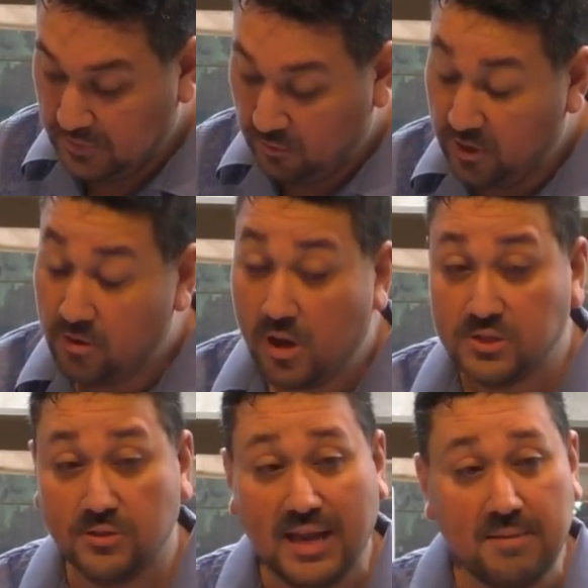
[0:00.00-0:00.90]
We are
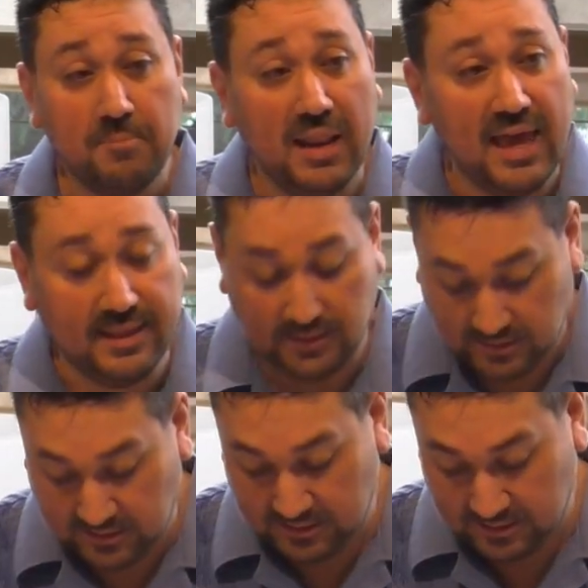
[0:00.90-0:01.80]
also like
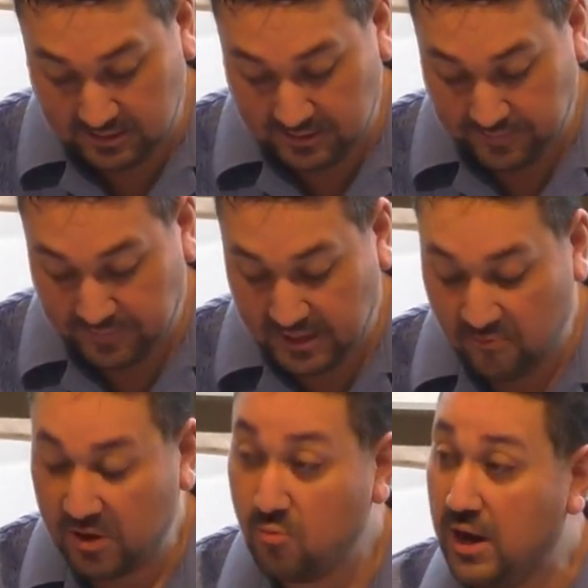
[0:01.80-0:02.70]
plants that
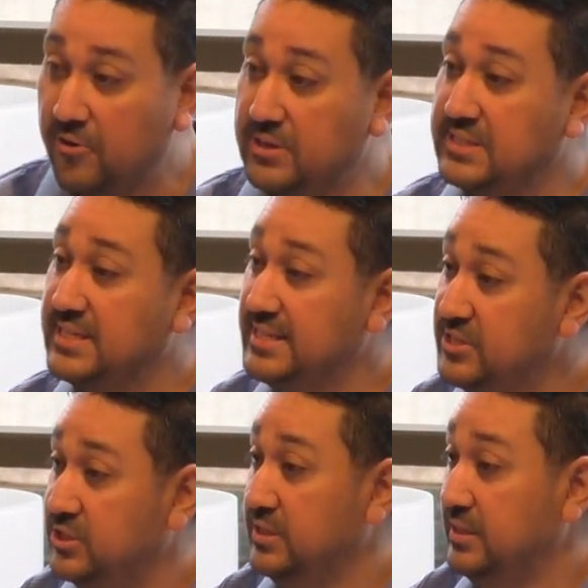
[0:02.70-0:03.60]
require
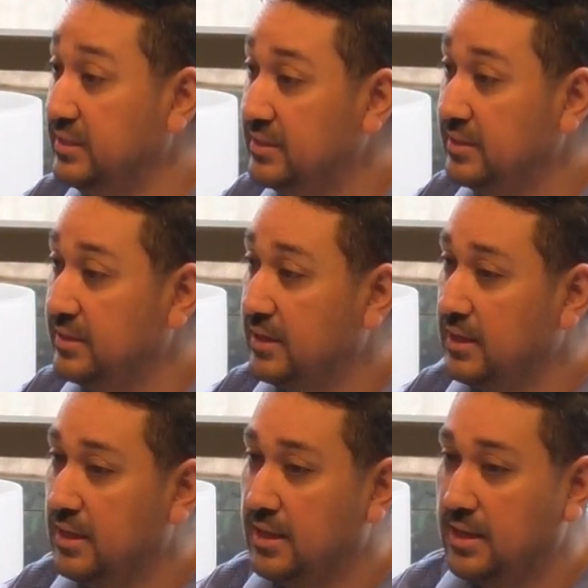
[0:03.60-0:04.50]
attention,
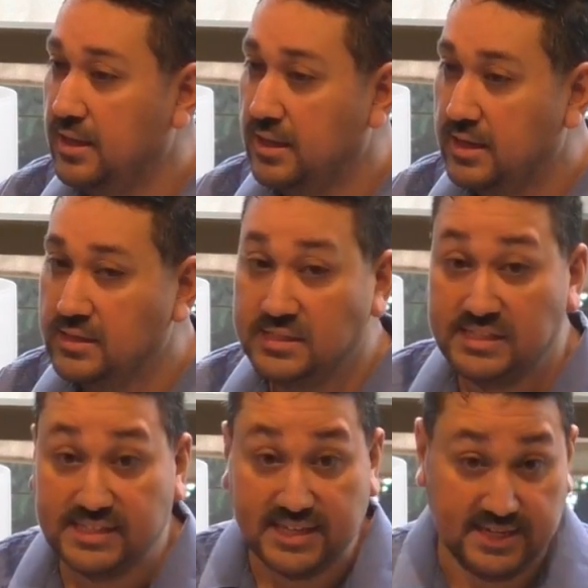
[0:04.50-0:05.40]

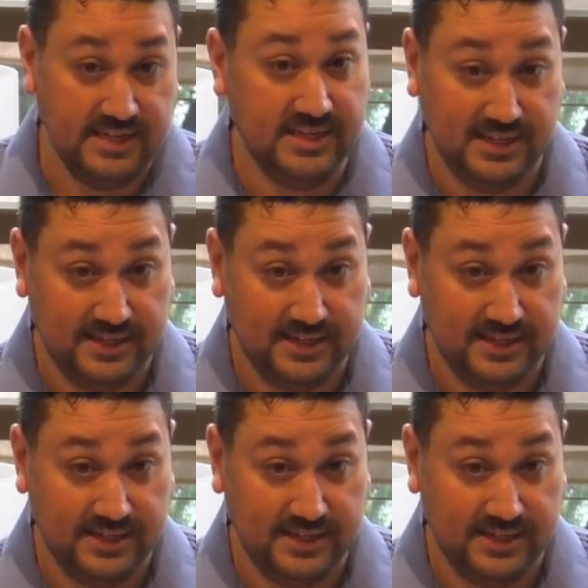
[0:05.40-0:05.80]
sun,